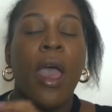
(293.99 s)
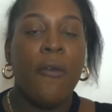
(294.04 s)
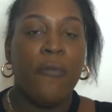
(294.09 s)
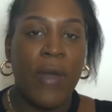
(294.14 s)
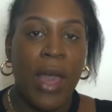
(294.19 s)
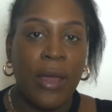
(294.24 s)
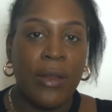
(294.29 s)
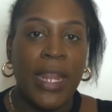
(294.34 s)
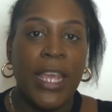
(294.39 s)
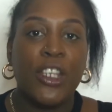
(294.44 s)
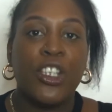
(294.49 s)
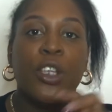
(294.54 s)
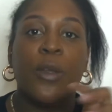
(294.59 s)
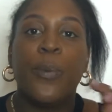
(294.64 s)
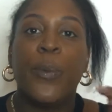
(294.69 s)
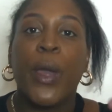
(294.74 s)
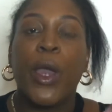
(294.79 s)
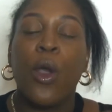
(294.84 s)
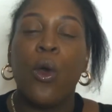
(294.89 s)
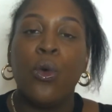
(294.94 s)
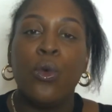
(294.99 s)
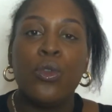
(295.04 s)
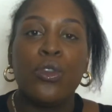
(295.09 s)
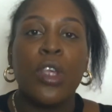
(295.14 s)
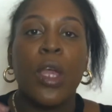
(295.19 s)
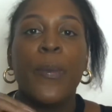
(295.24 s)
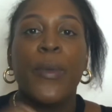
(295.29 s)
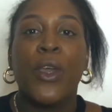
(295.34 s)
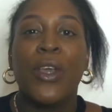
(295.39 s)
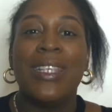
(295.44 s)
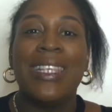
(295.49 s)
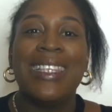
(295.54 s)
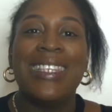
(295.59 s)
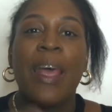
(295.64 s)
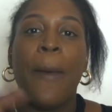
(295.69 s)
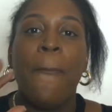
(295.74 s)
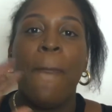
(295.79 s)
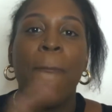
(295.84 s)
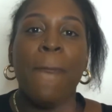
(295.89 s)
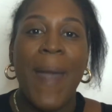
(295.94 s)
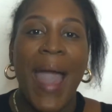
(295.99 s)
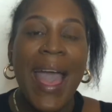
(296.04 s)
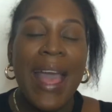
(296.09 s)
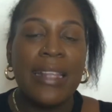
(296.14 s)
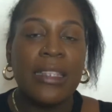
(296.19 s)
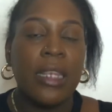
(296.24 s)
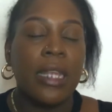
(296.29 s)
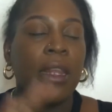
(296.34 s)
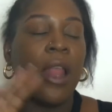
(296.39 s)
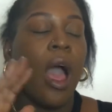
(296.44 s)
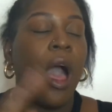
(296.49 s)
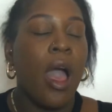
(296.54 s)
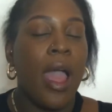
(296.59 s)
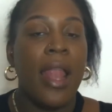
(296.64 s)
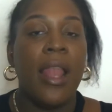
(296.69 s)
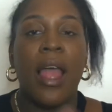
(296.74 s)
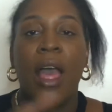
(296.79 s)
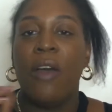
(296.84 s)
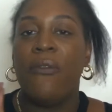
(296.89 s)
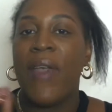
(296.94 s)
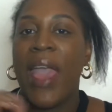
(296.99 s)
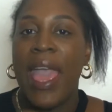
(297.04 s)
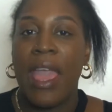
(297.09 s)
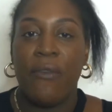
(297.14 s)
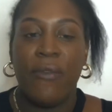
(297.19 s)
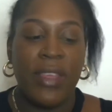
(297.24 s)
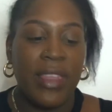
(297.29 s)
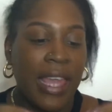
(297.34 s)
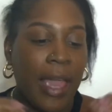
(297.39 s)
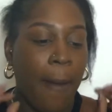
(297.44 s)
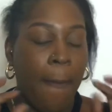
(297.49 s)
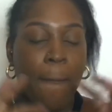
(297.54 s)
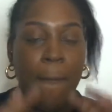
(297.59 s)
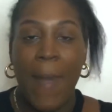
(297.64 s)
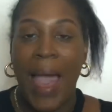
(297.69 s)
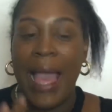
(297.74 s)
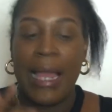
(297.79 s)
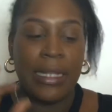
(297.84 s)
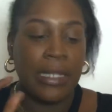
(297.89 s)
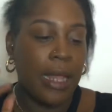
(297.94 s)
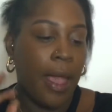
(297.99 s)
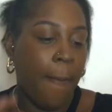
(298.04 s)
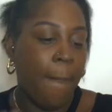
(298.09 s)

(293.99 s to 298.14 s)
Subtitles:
foundation, but also because it's a matte, and I love everything matte.